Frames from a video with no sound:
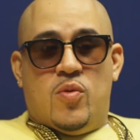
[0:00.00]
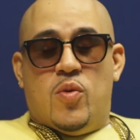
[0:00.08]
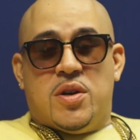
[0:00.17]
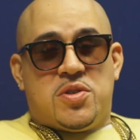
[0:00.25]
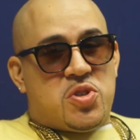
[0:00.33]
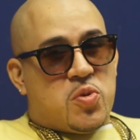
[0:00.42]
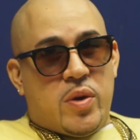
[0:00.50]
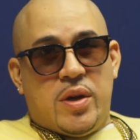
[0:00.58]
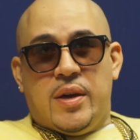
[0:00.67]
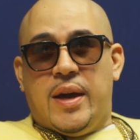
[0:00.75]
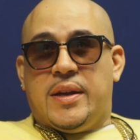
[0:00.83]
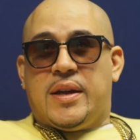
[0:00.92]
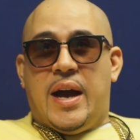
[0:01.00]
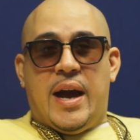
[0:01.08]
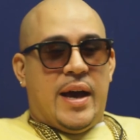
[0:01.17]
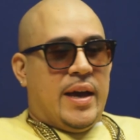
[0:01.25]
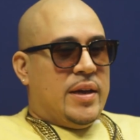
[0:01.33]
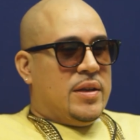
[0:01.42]
was sweet and
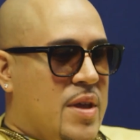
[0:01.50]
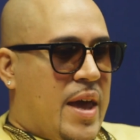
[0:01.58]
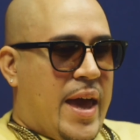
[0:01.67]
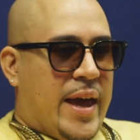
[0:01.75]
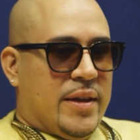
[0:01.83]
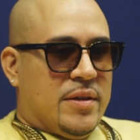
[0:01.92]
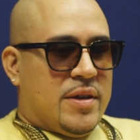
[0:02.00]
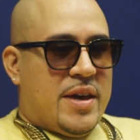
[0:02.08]
kind and